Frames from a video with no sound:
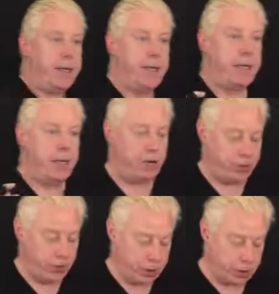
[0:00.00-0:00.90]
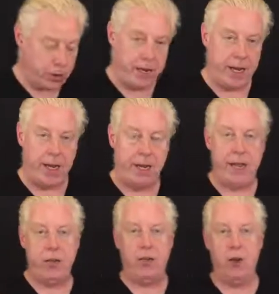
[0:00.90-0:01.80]
If you're in
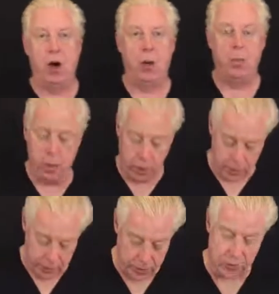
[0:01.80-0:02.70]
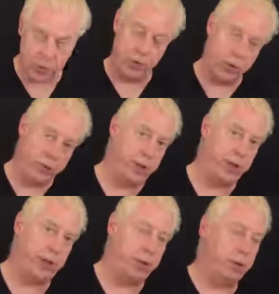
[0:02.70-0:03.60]
a job which doesn't fulfill
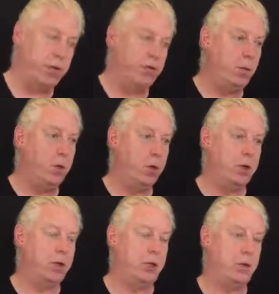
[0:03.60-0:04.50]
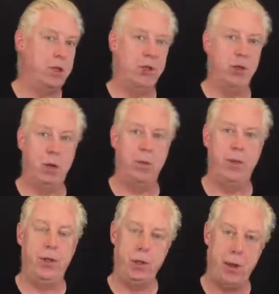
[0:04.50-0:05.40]
you, or even worse, you're in a job
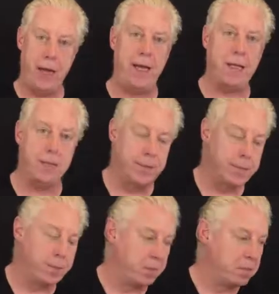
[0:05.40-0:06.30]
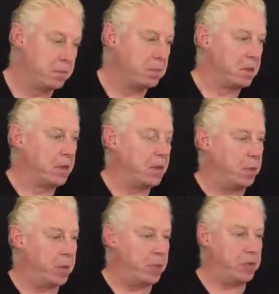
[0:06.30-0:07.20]
that you hate,
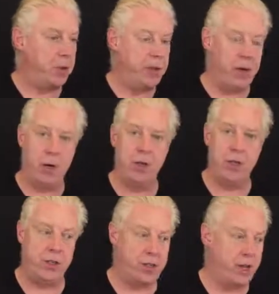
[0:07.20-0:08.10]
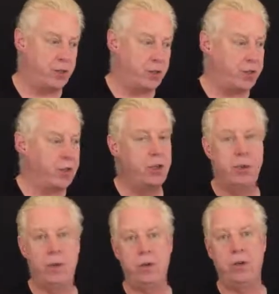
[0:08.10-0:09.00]
coming and doing a coaching session,
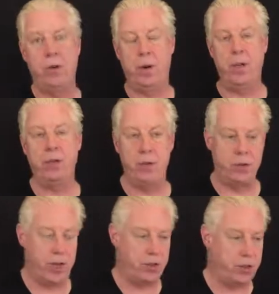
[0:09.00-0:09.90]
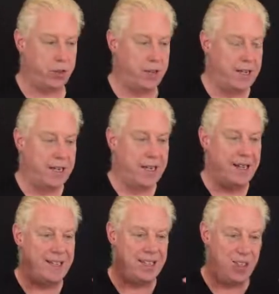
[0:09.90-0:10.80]
coming and doing a breakthrough session
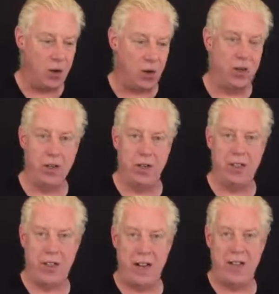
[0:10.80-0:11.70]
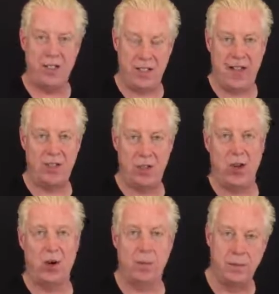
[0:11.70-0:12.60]
is not going to change that
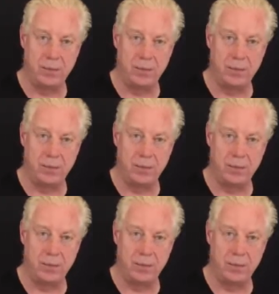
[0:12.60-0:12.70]
job.